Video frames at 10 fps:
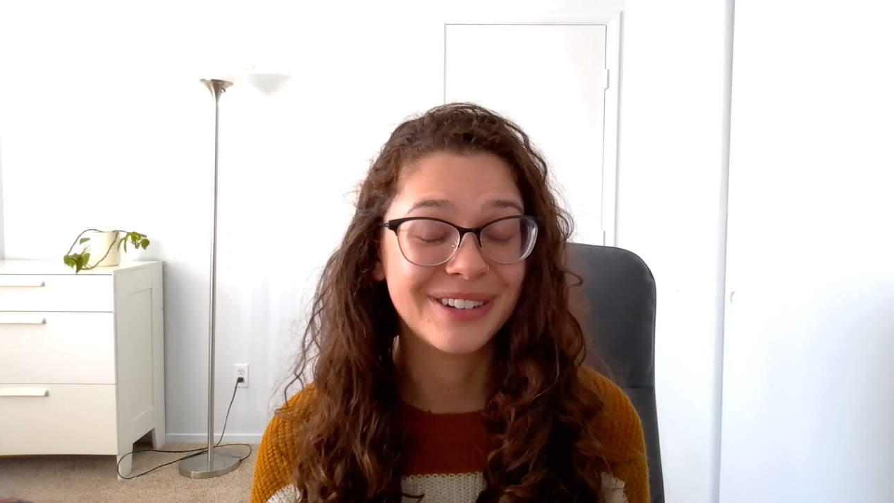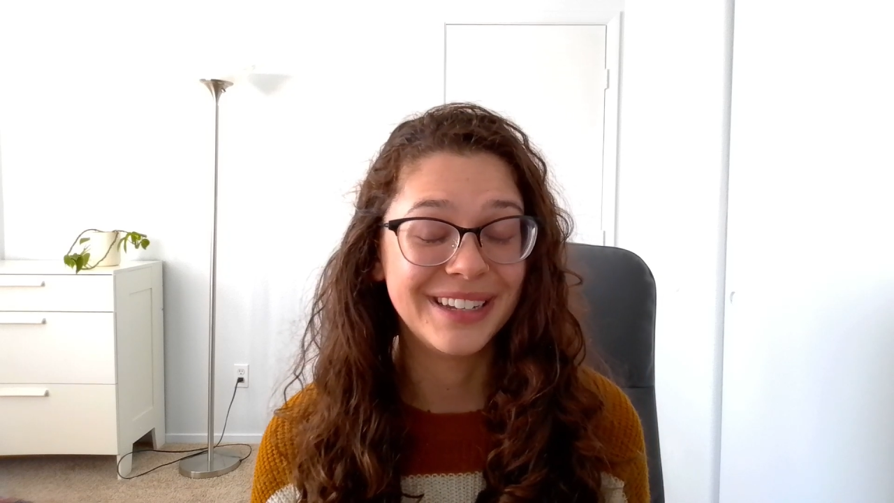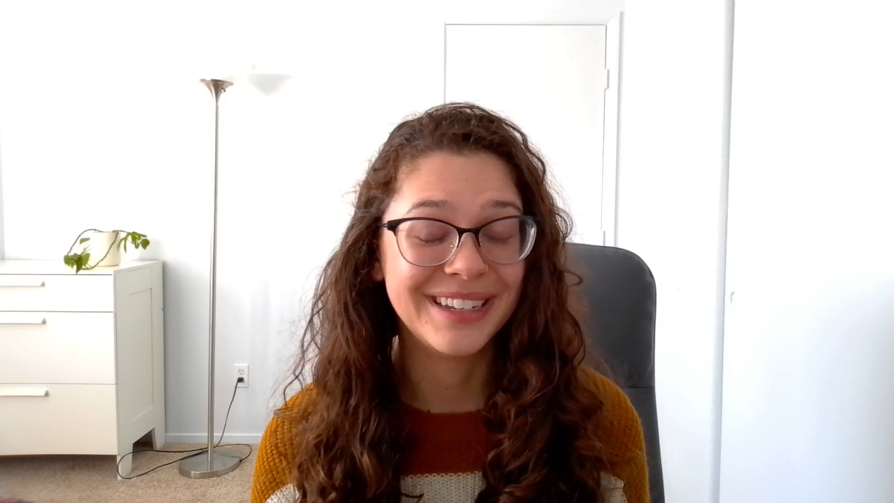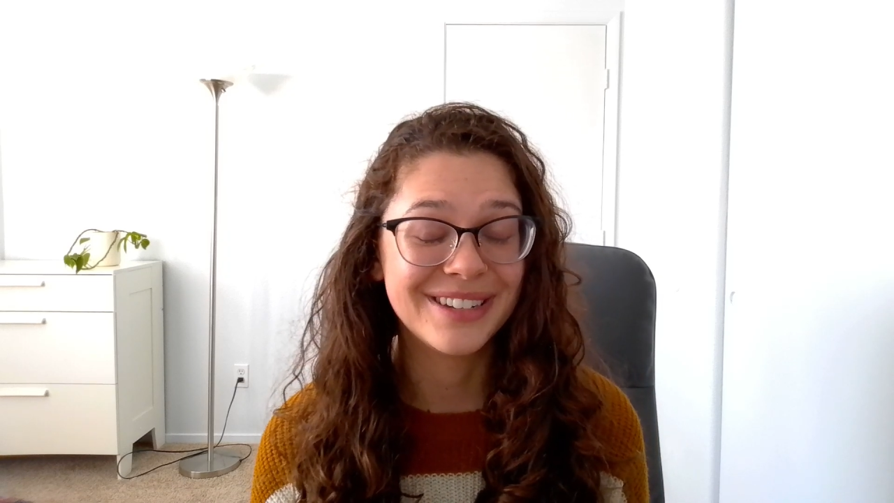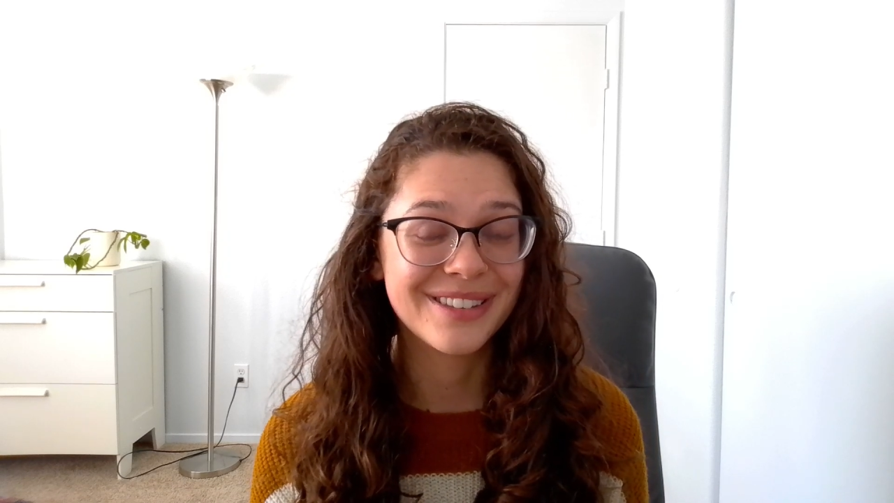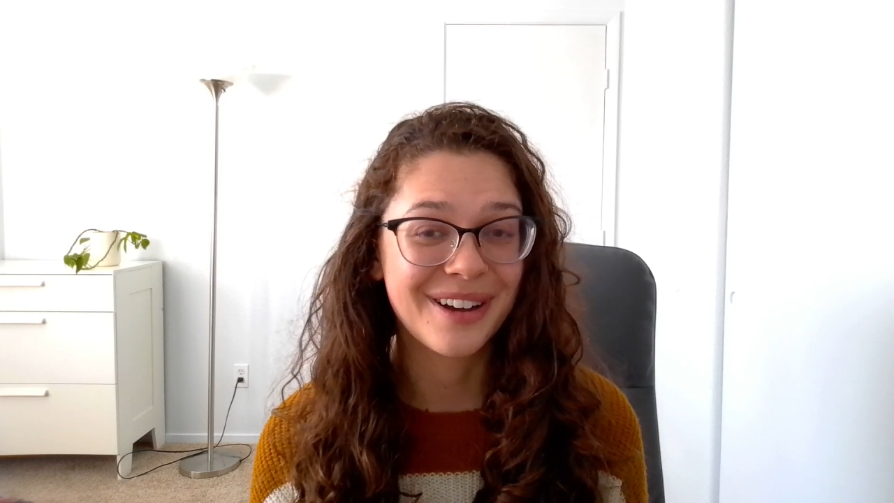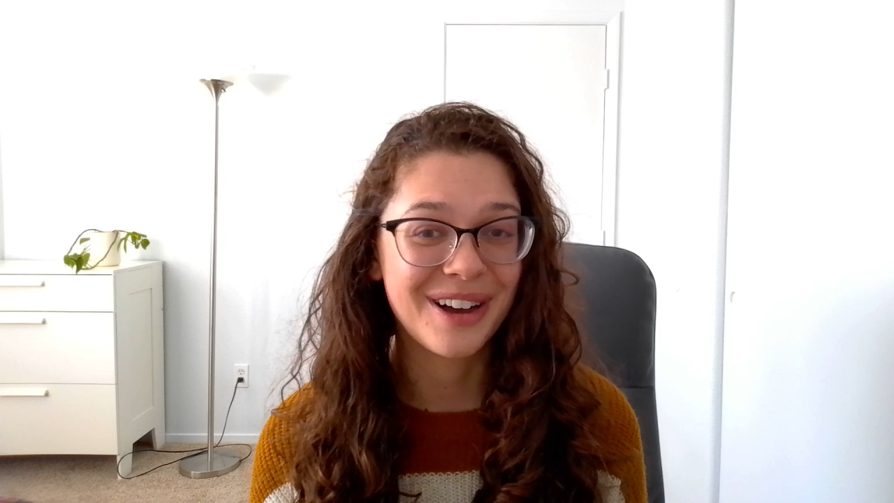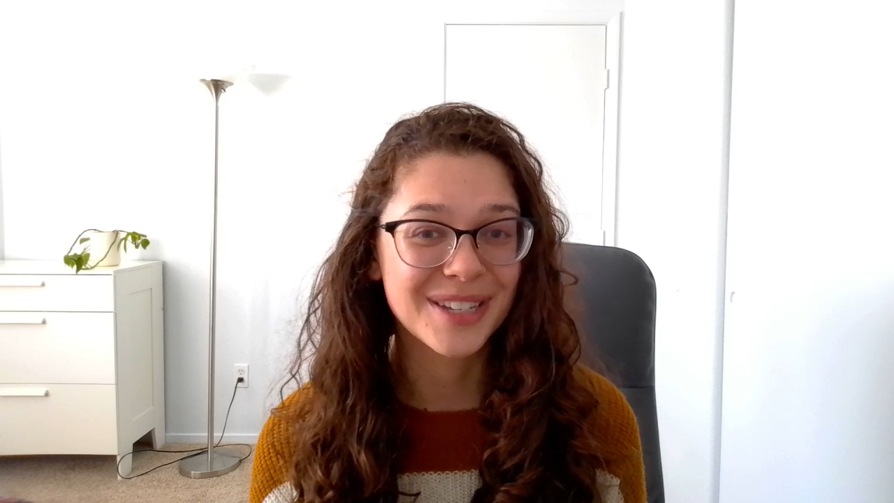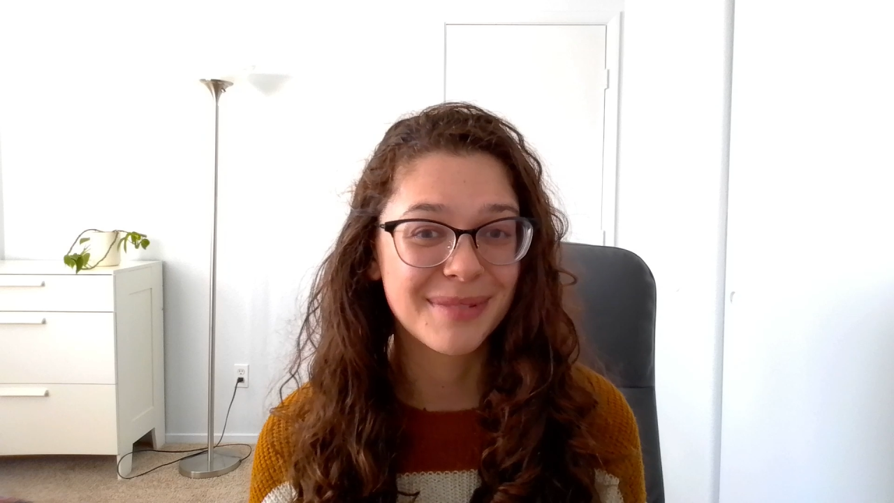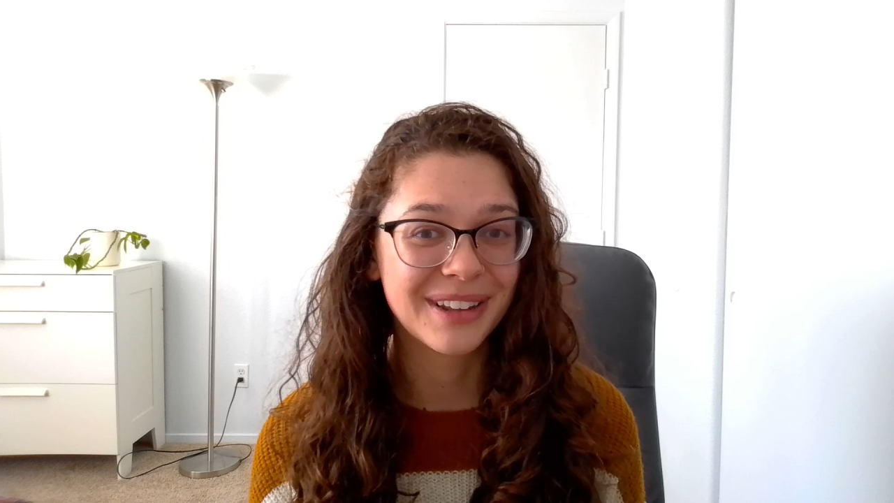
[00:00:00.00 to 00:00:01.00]
into the
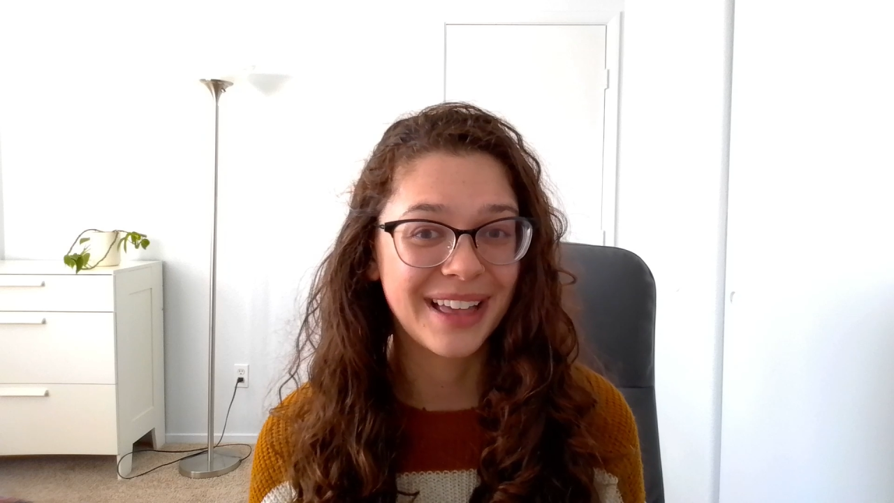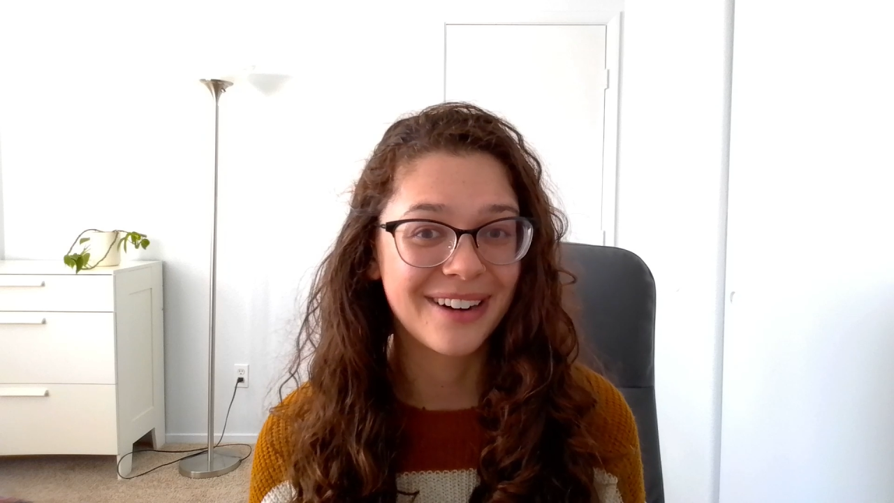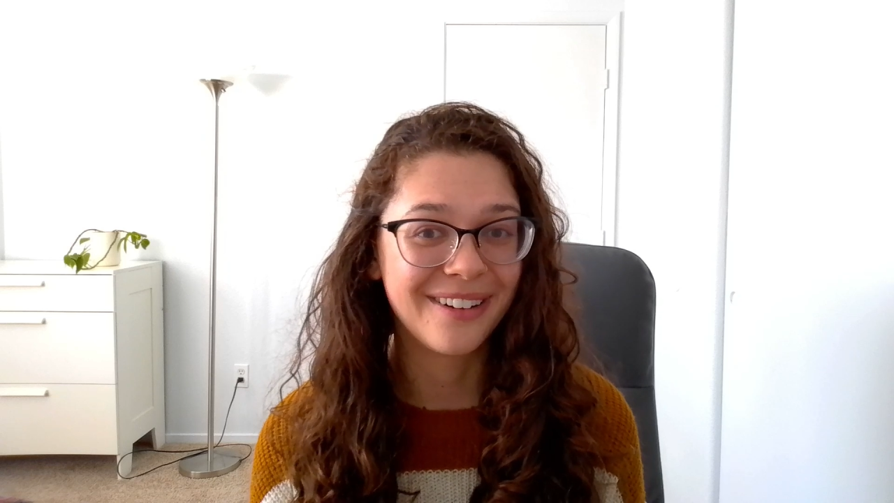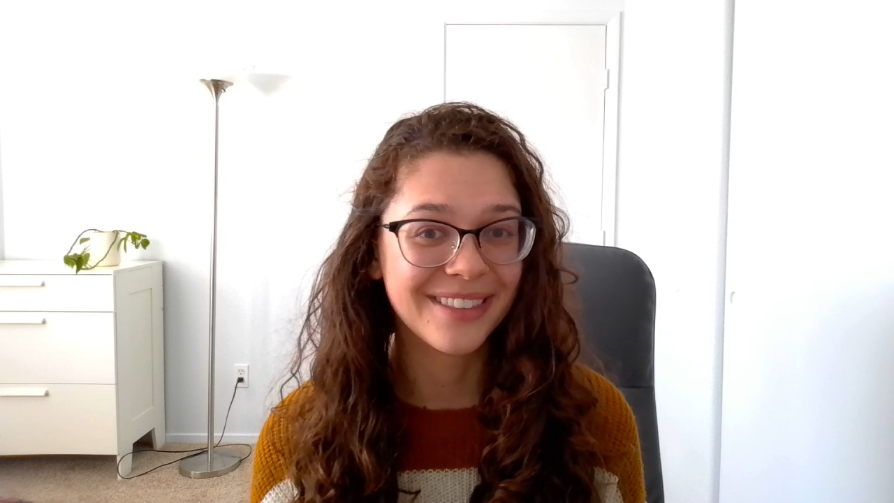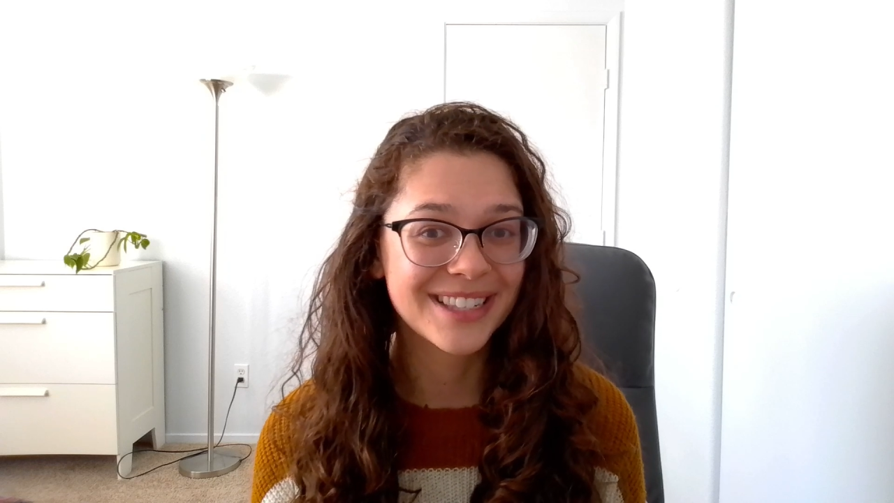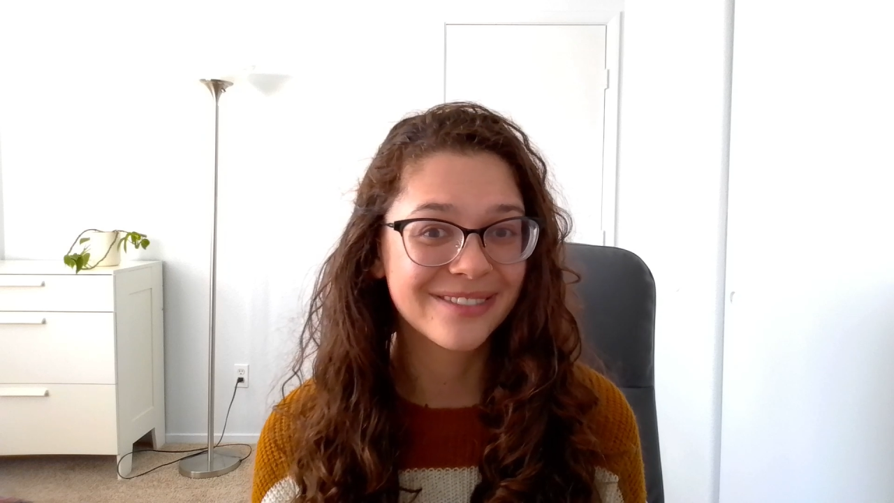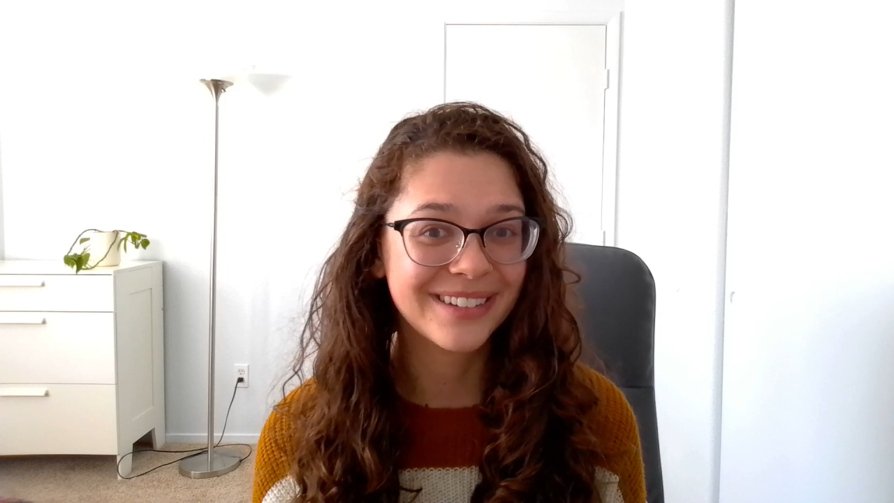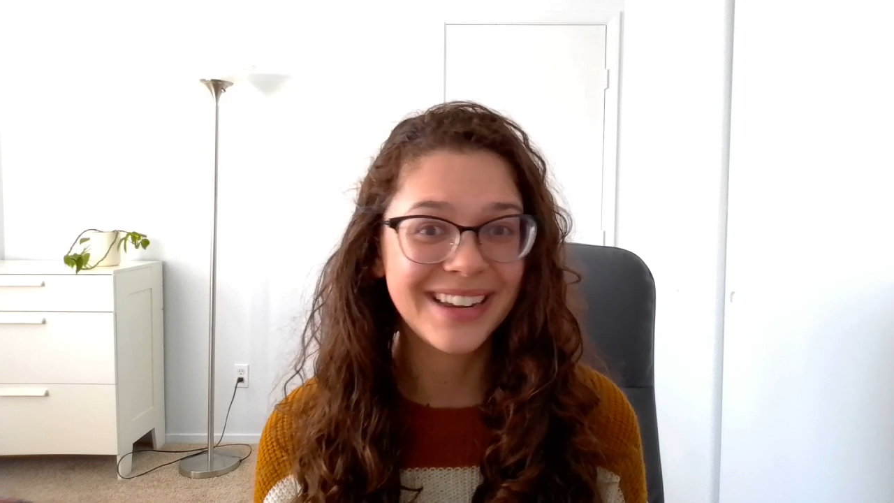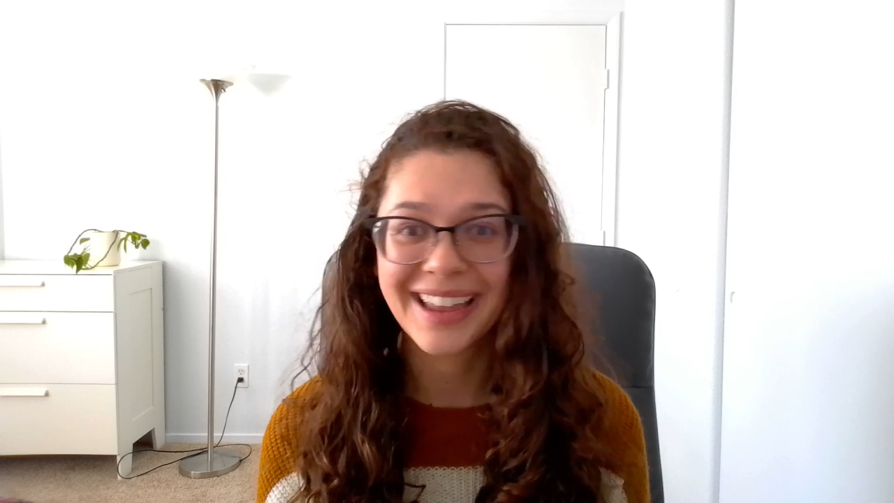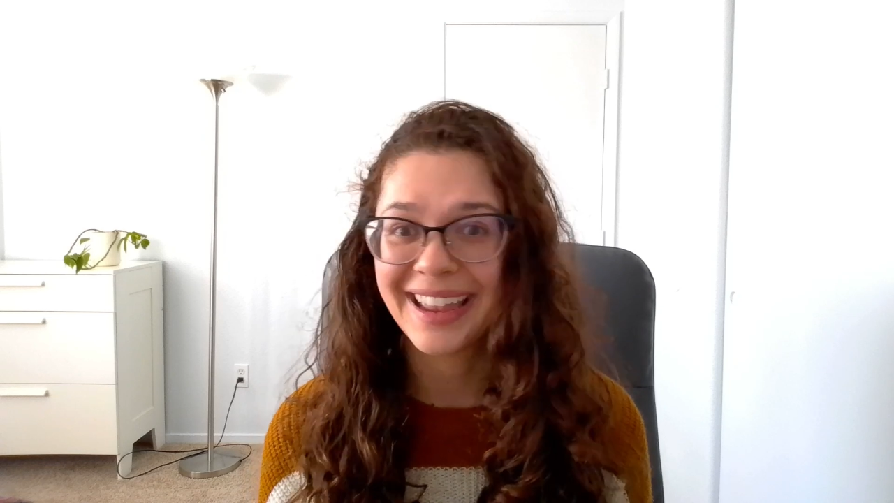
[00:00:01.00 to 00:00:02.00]
hospital at all this
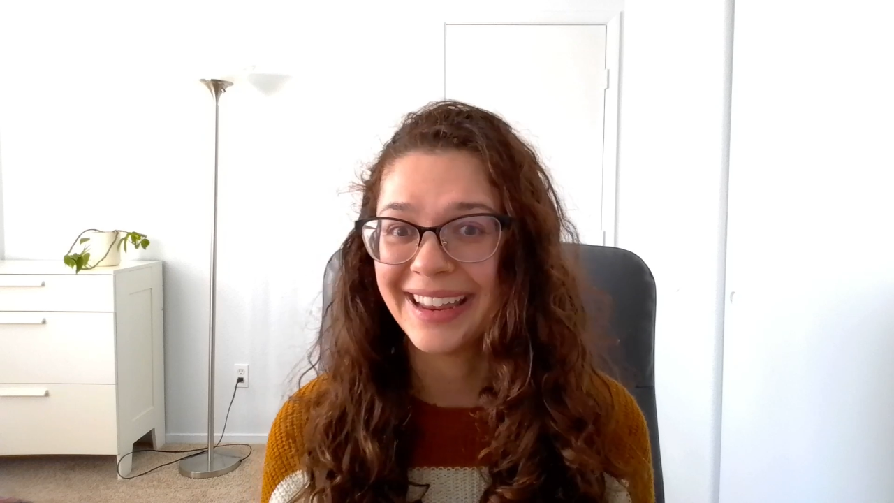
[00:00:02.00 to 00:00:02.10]
week,